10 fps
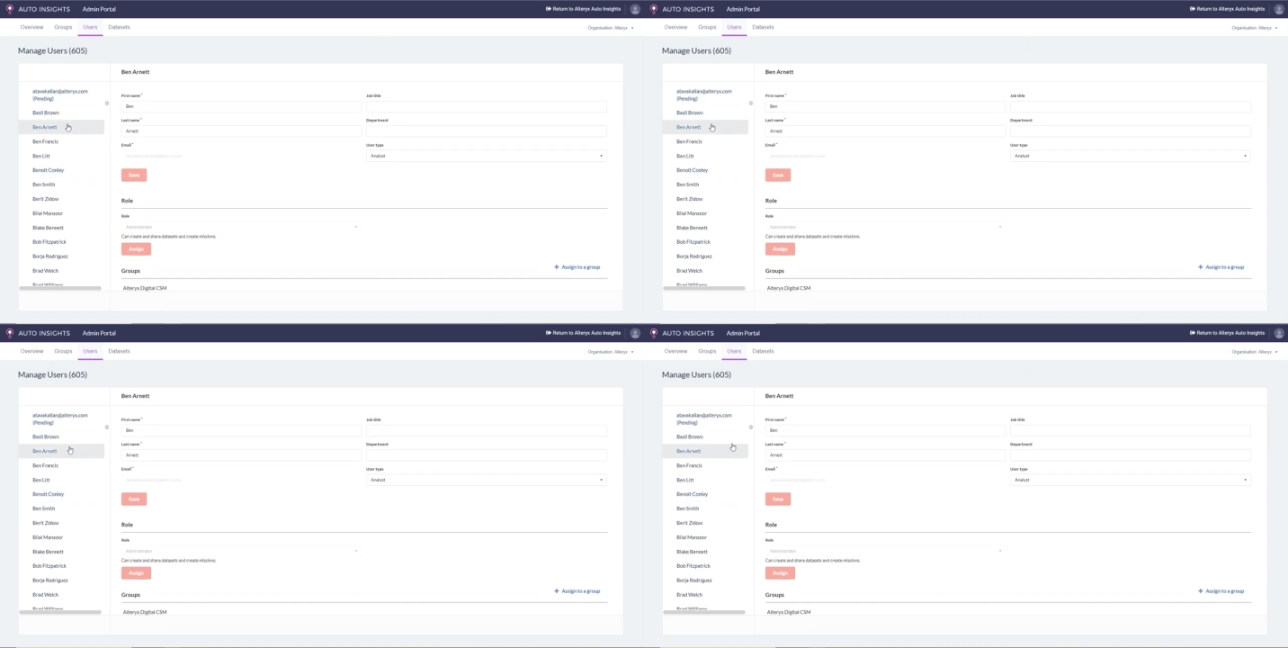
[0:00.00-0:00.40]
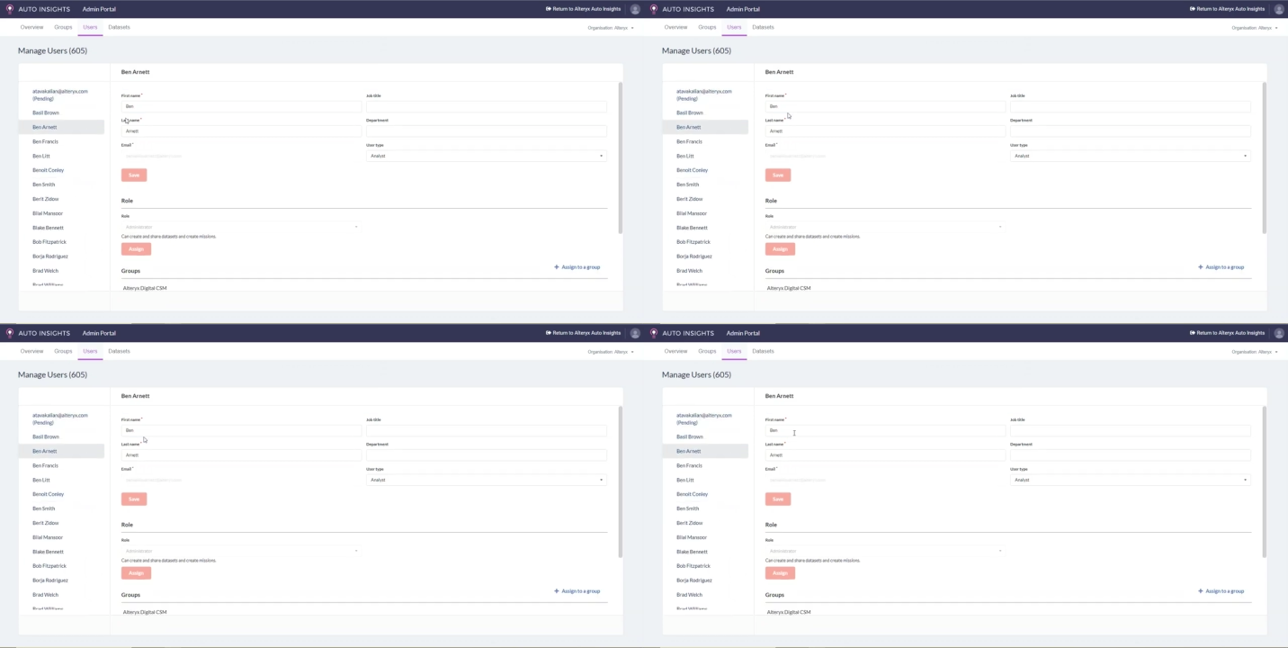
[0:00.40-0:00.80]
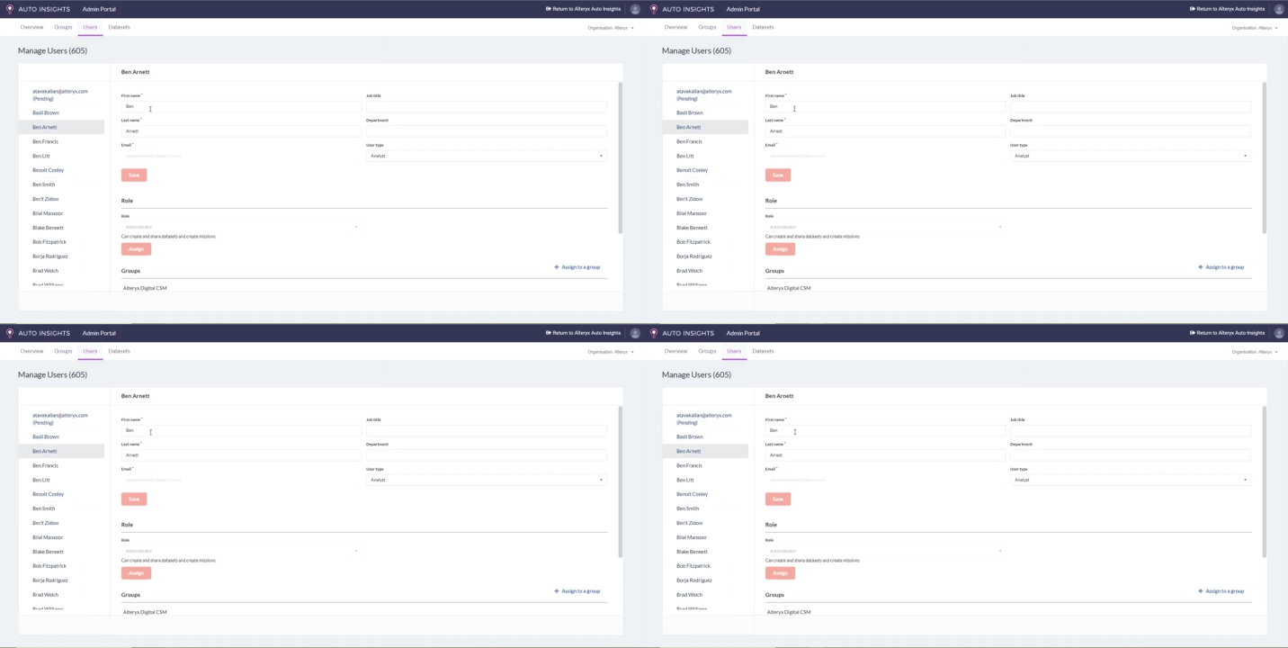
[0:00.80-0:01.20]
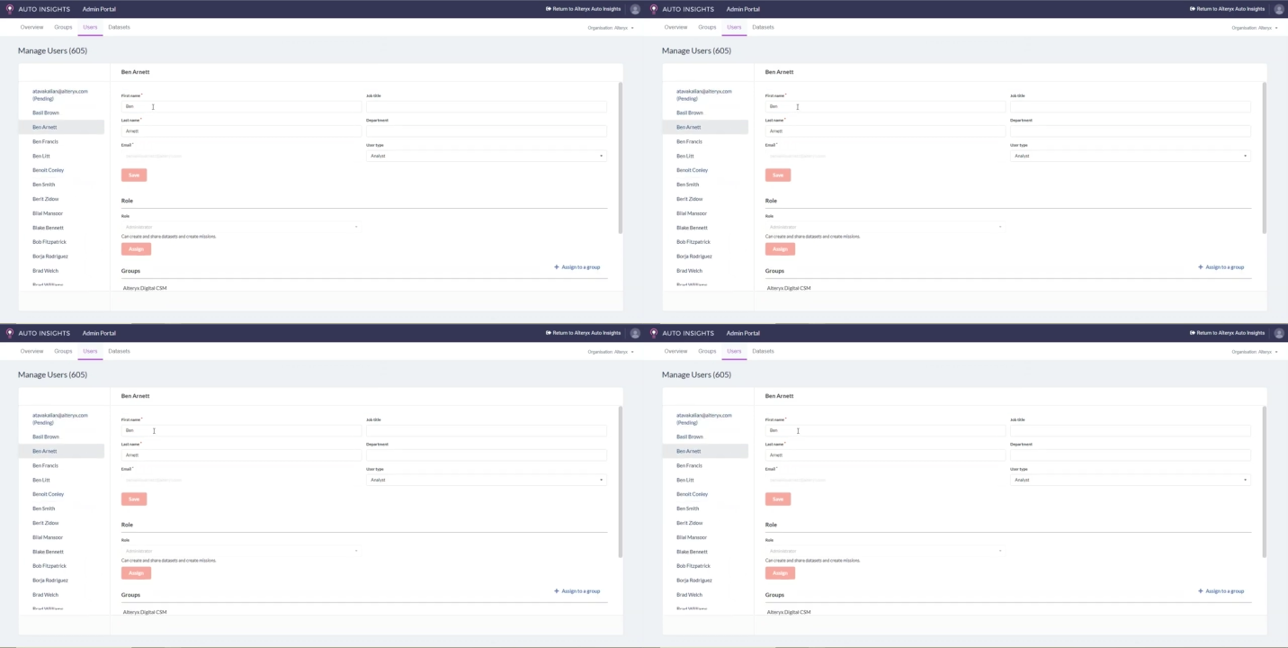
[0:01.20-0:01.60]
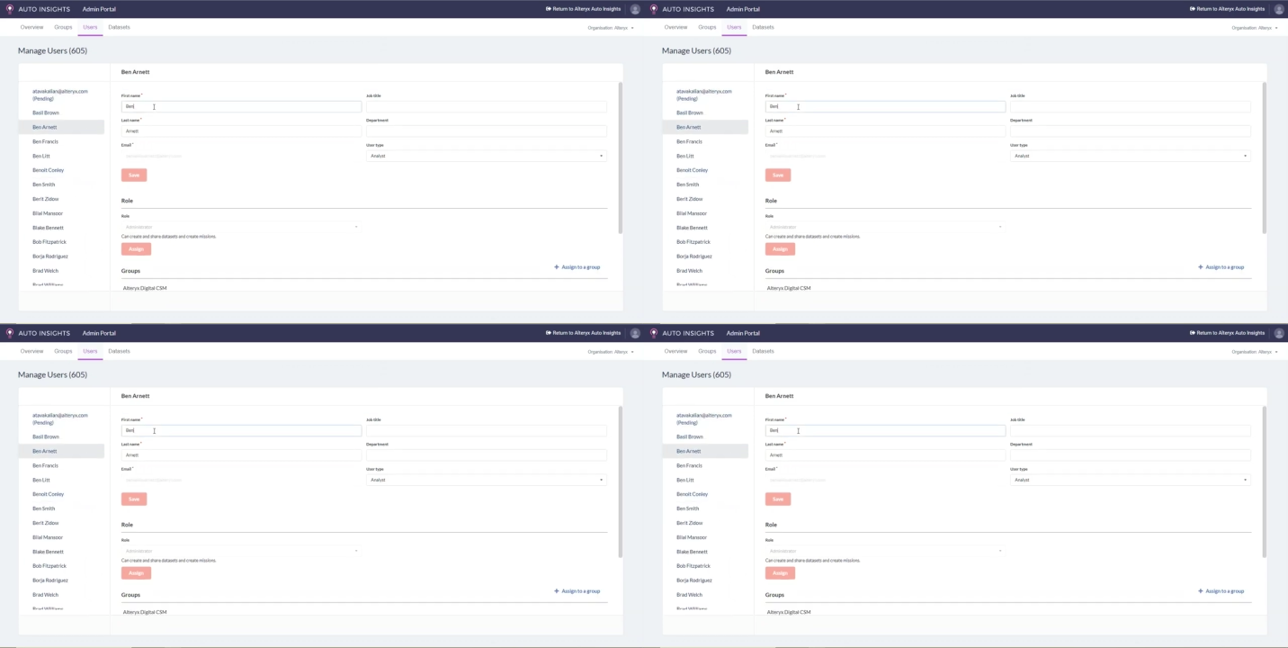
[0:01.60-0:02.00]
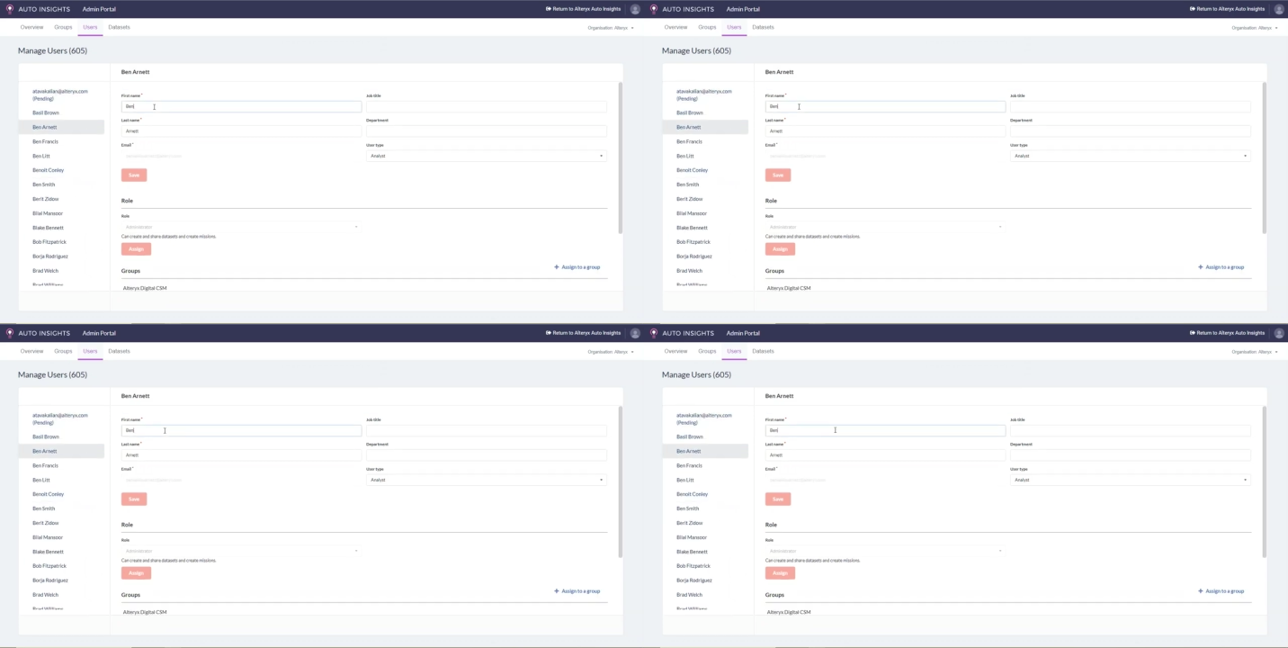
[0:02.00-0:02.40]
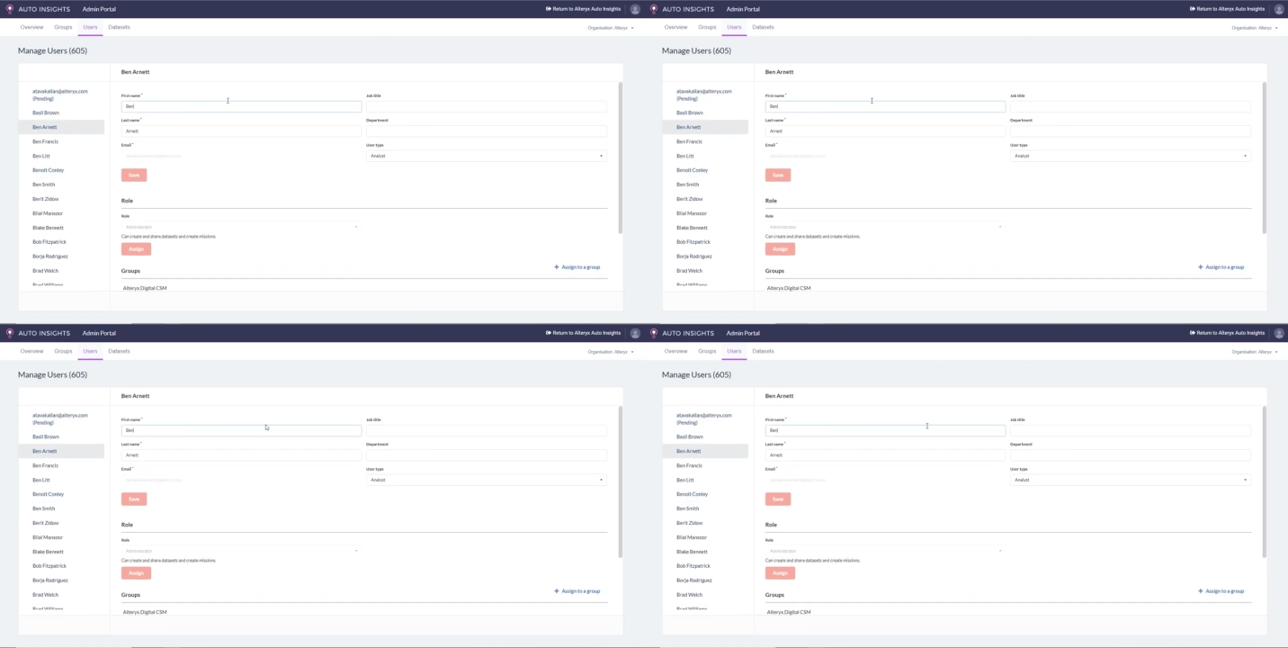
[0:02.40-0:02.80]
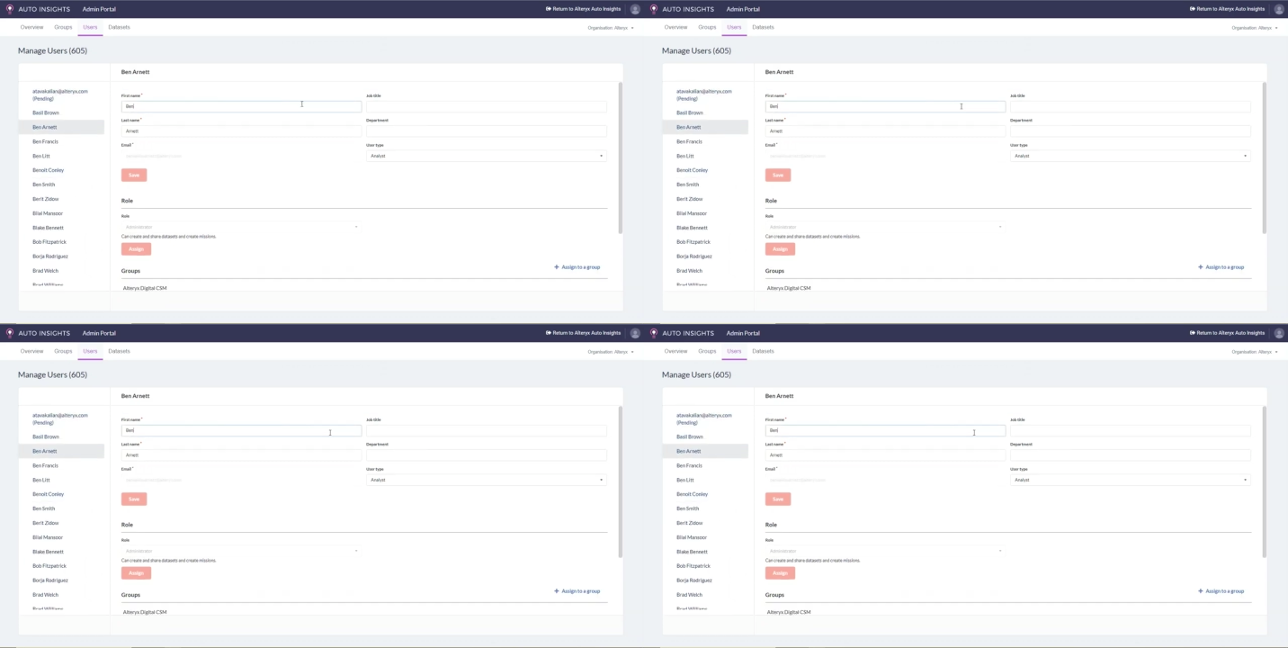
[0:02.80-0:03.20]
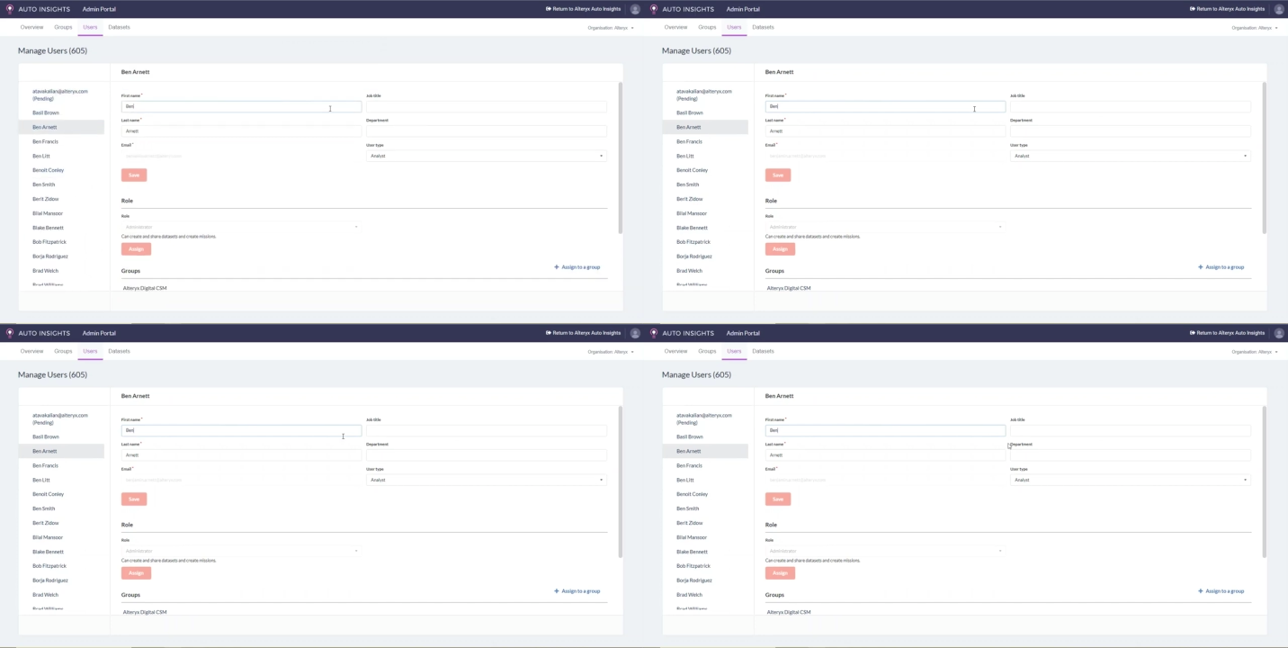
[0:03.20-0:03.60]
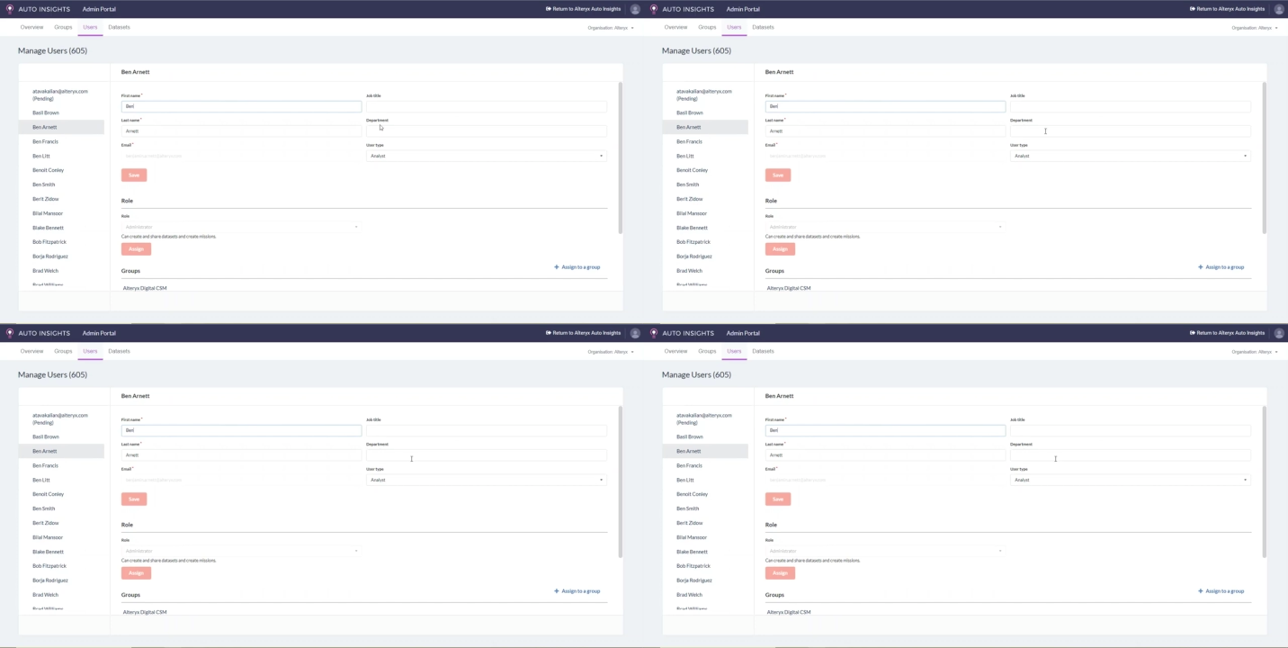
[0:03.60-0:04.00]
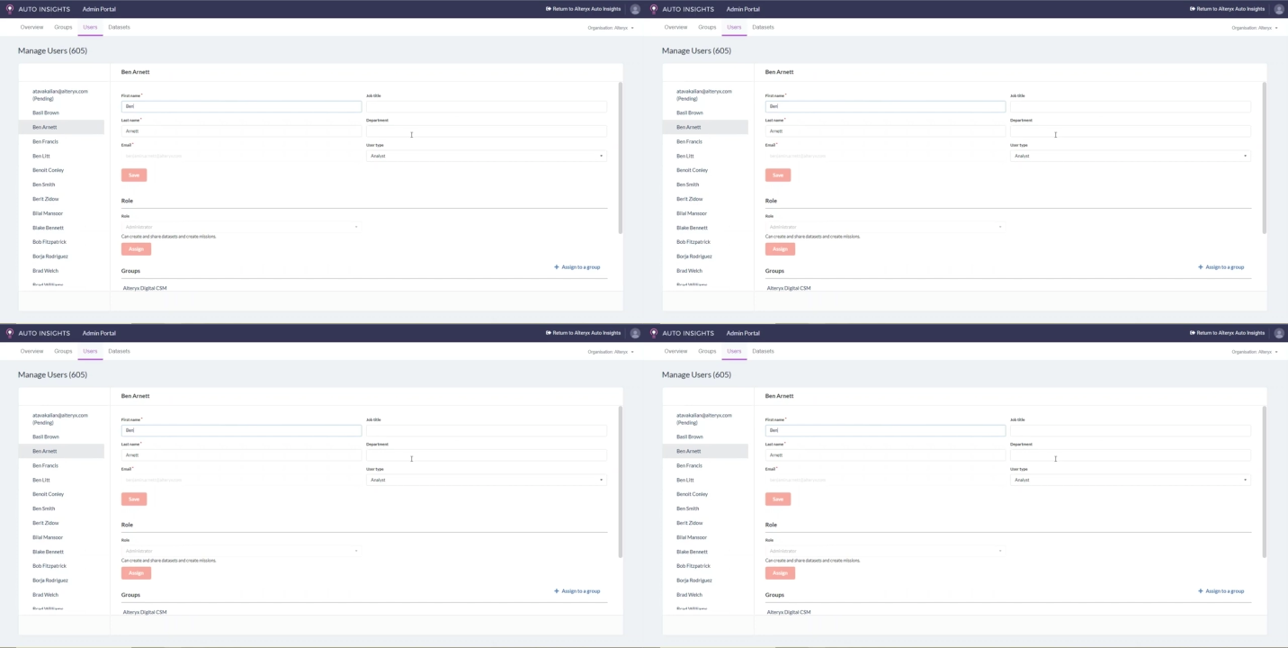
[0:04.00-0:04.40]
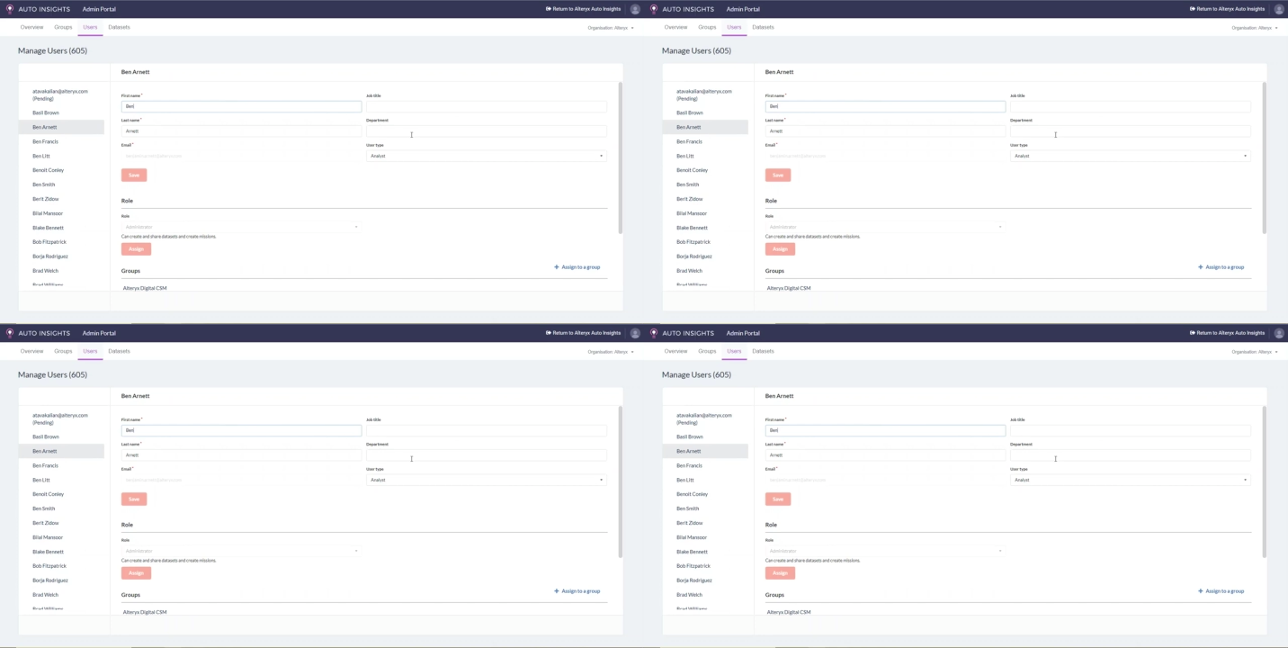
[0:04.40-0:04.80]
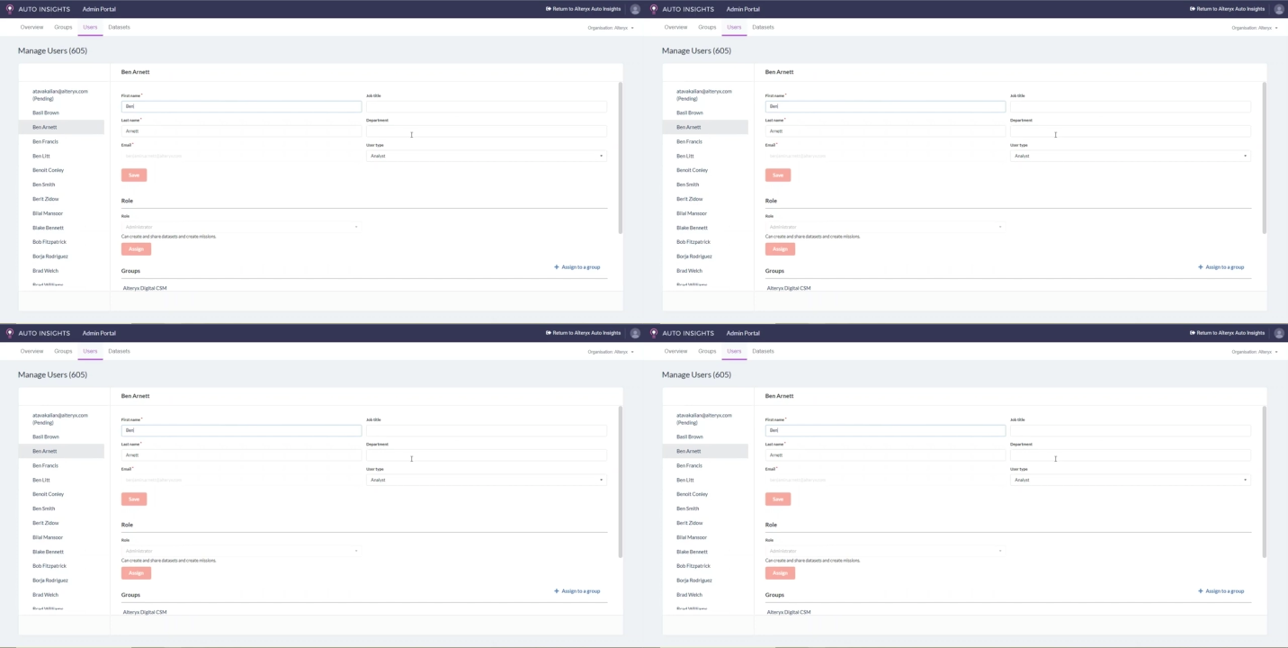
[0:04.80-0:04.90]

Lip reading: [unreadable: no face in view]